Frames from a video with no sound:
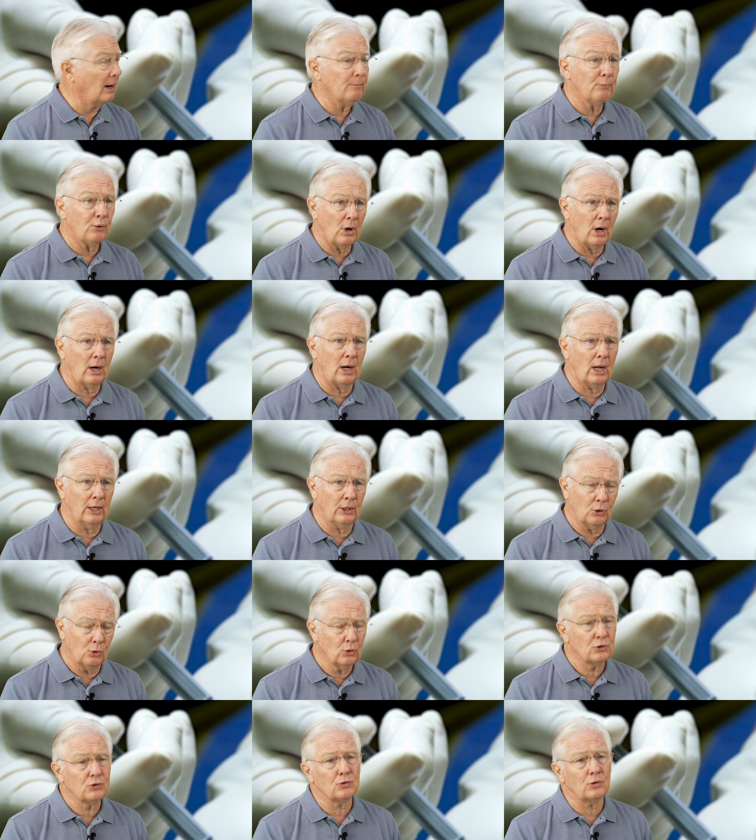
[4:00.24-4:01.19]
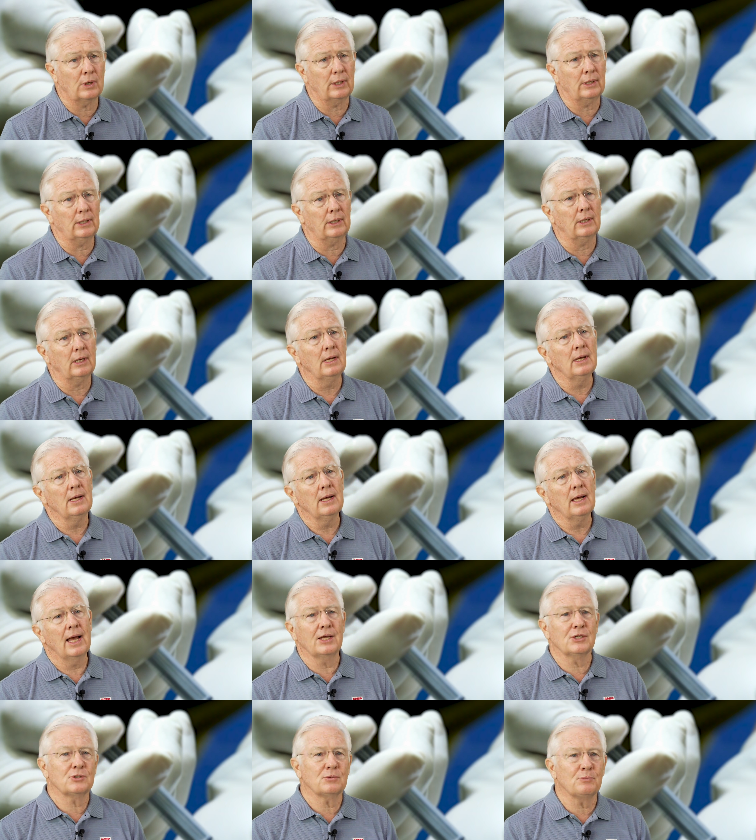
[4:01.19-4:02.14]
and, pro- and good training,
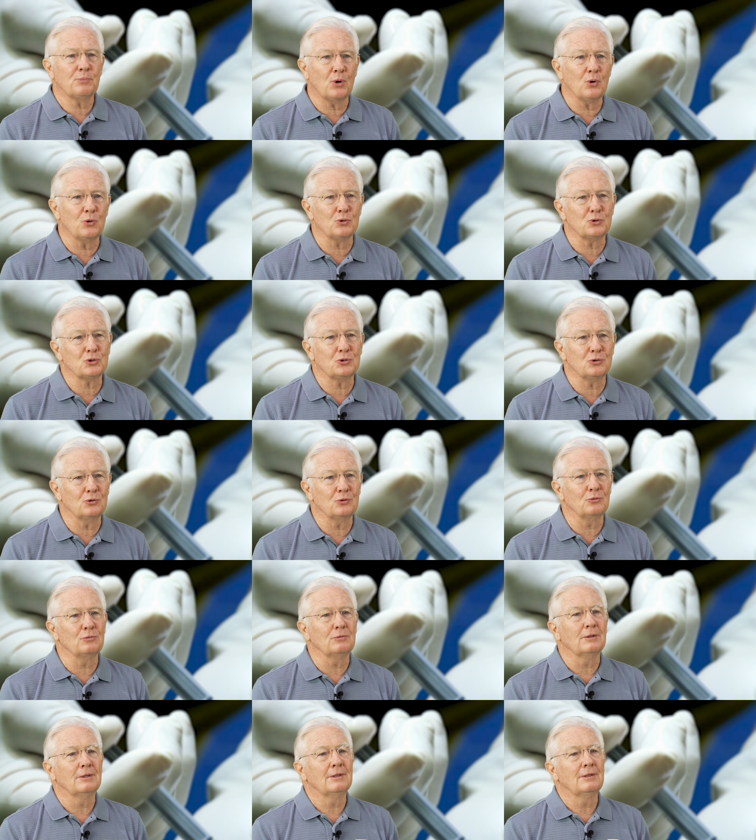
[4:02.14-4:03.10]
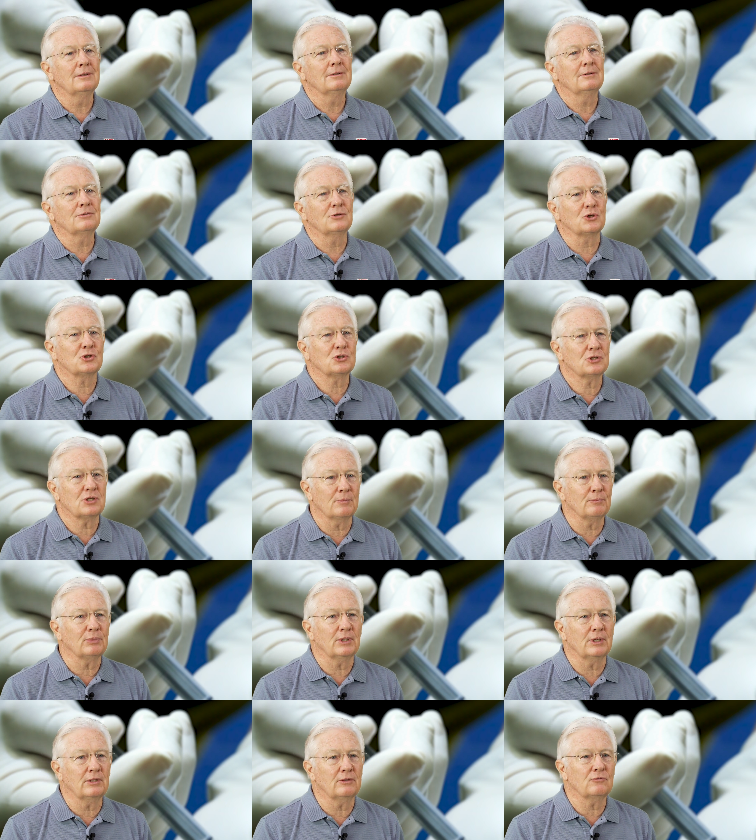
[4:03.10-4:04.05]
as opposed to just
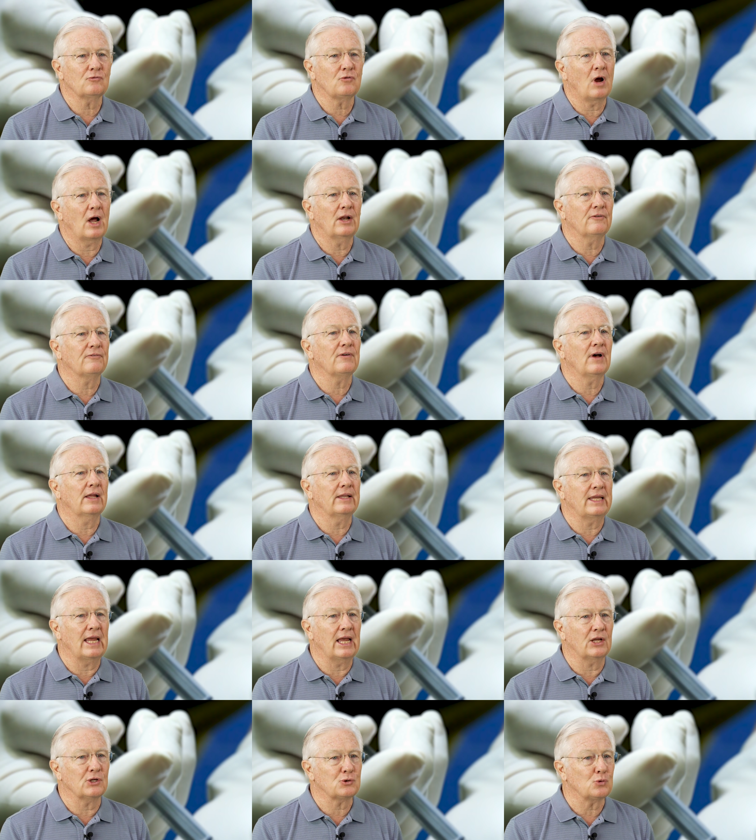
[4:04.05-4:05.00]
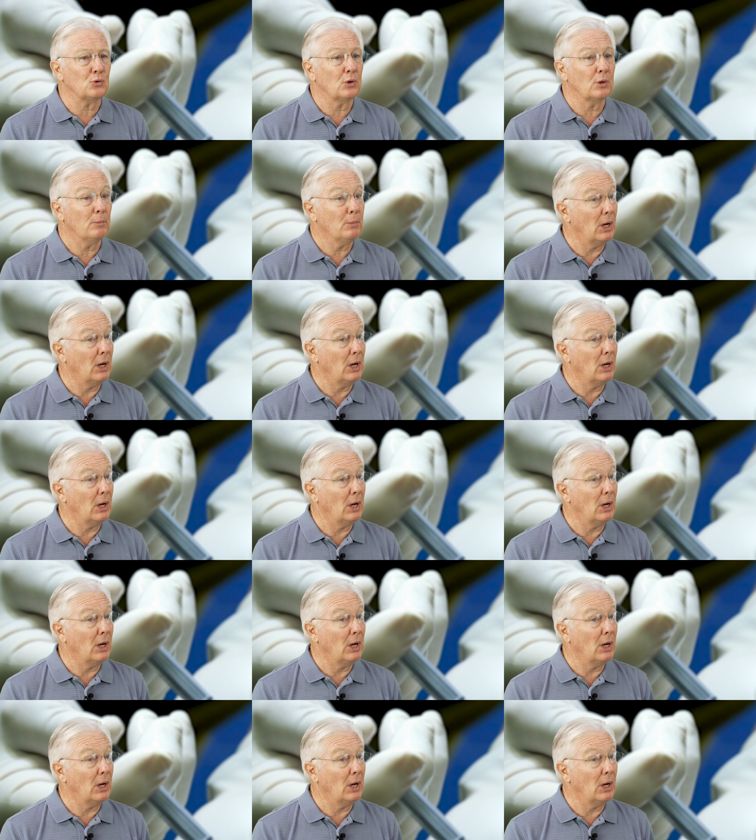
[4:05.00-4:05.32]
simply trying to find the answer in a